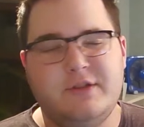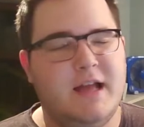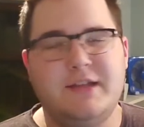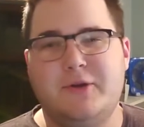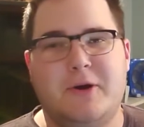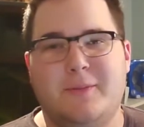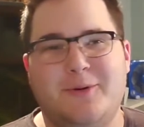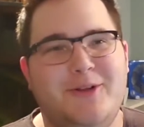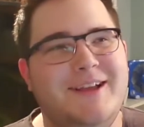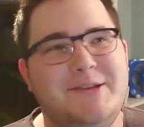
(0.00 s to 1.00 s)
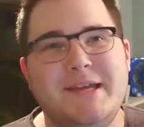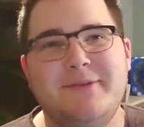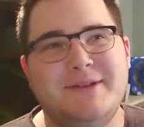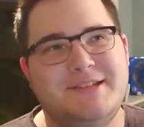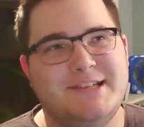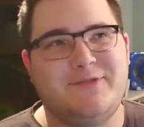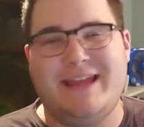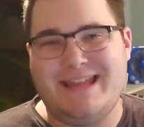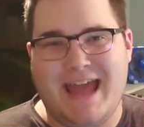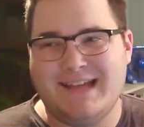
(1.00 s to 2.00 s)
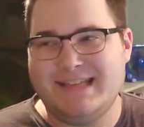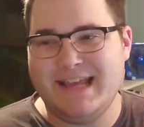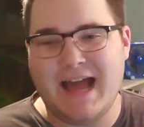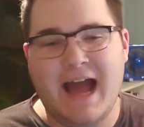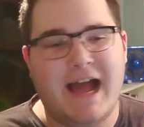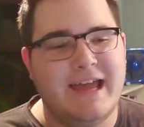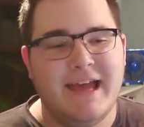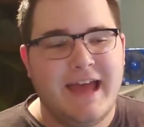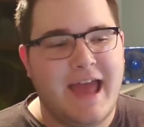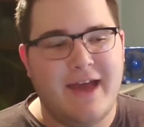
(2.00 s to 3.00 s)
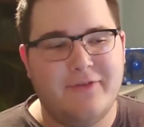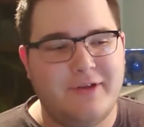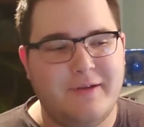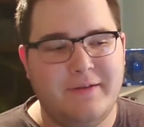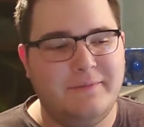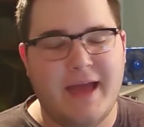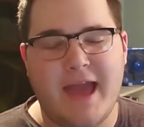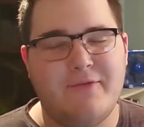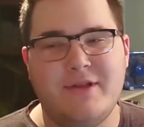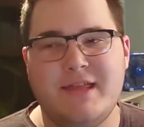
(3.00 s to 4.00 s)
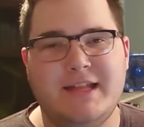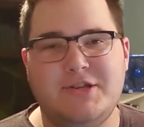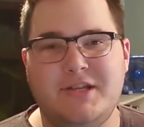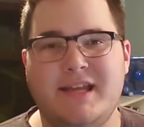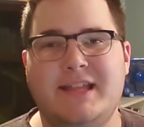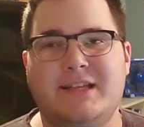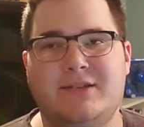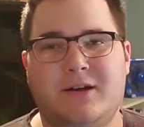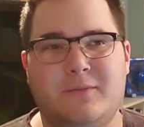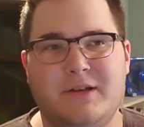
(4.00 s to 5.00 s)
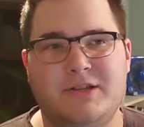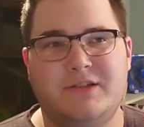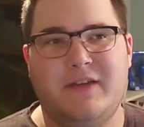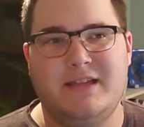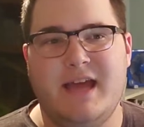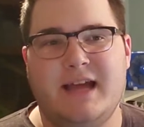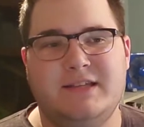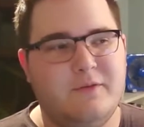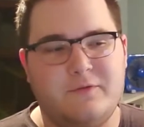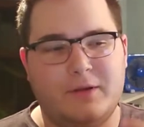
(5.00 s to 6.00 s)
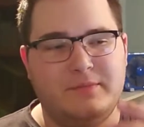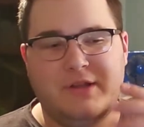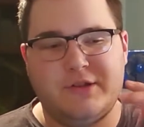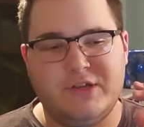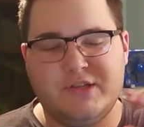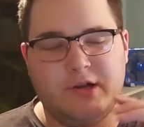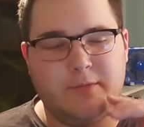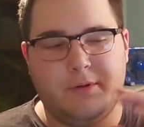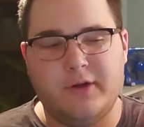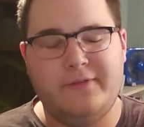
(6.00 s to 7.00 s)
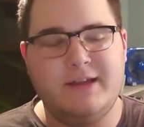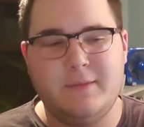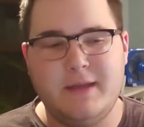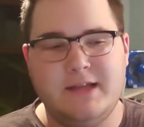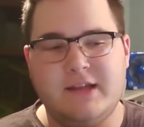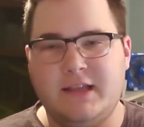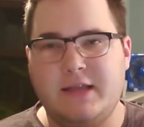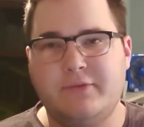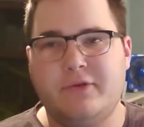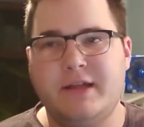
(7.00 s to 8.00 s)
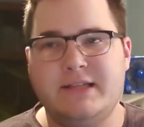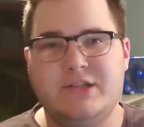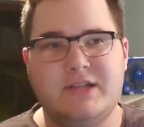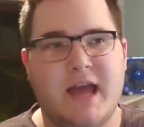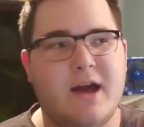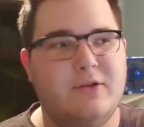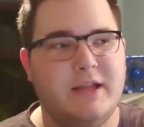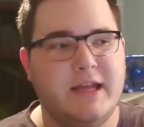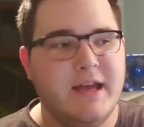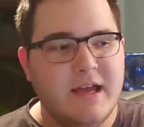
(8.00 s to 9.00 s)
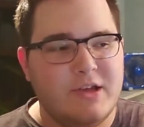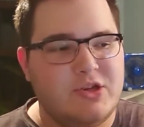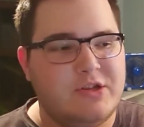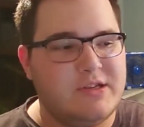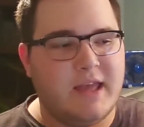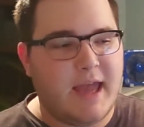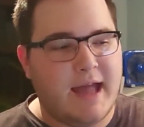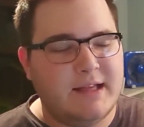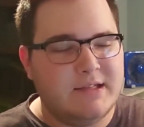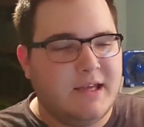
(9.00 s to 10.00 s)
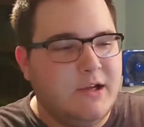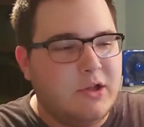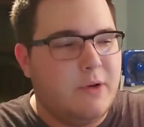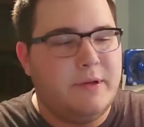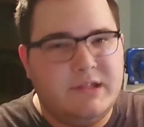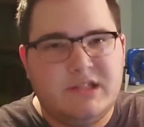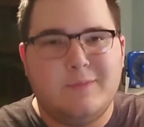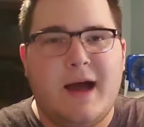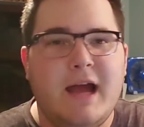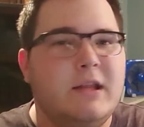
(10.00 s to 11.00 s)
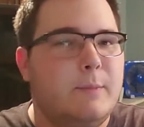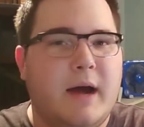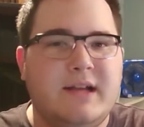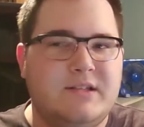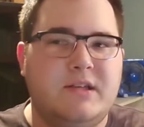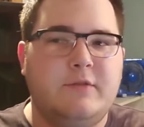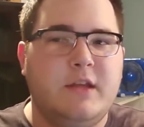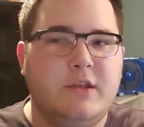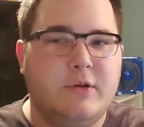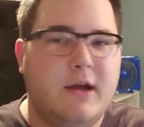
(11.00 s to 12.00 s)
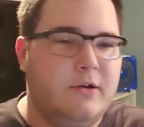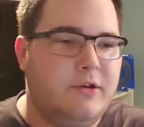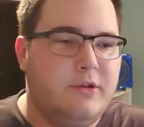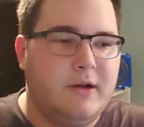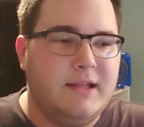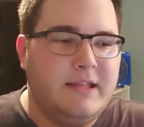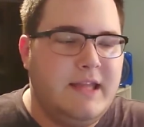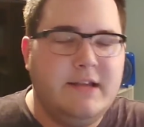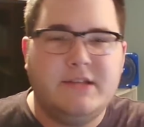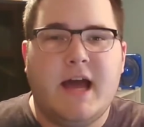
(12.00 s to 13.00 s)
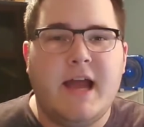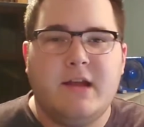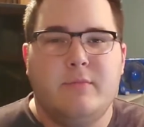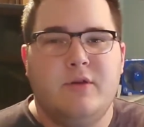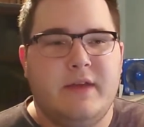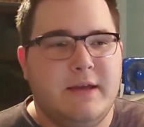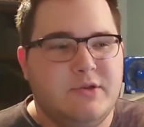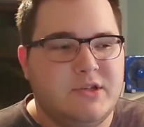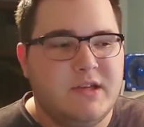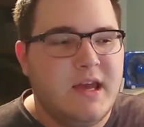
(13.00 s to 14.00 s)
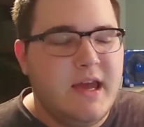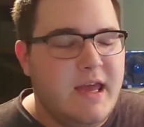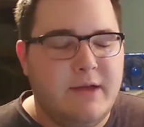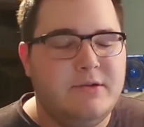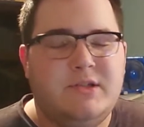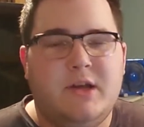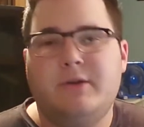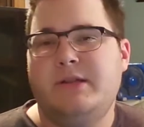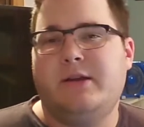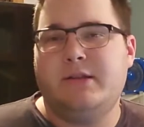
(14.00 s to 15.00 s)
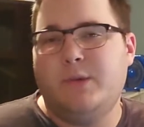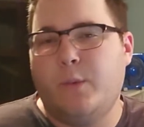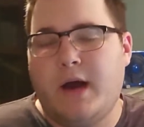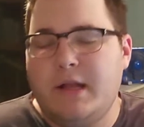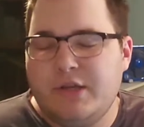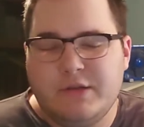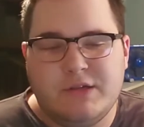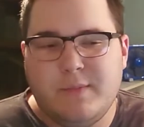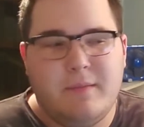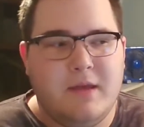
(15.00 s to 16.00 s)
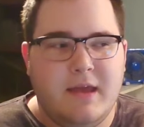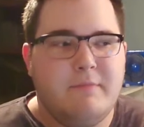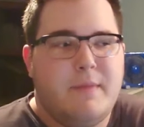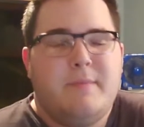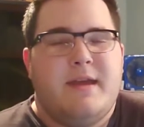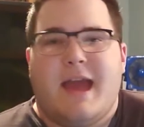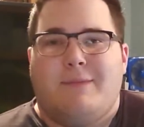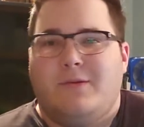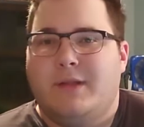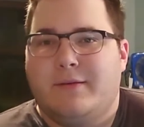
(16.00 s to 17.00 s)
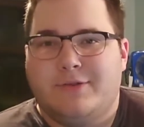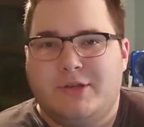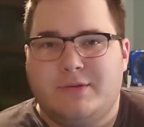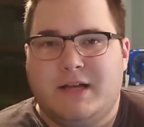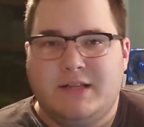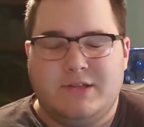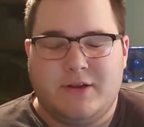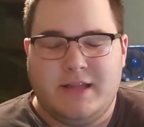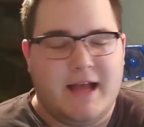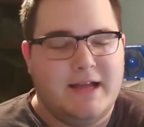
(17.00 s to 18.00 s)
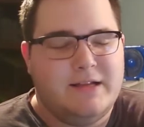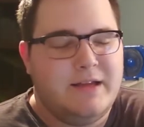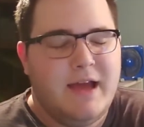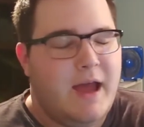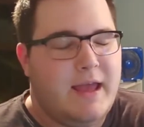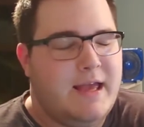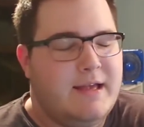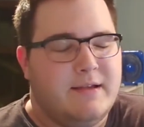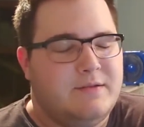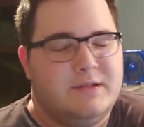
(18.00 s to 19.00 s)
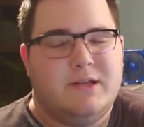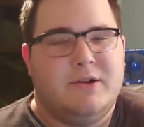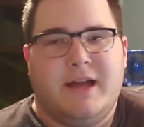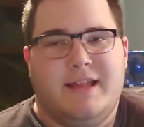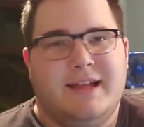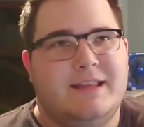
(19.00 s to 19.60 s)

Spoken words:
Adorable. She was just fantastic. Everything that she did in this film was just fantastic, from just her perfect comedic delivery to just how she just had this glowing smile and positivity throughout the entire movie. It was so endearing to watch. It made me happy whenever she was on screen. So good.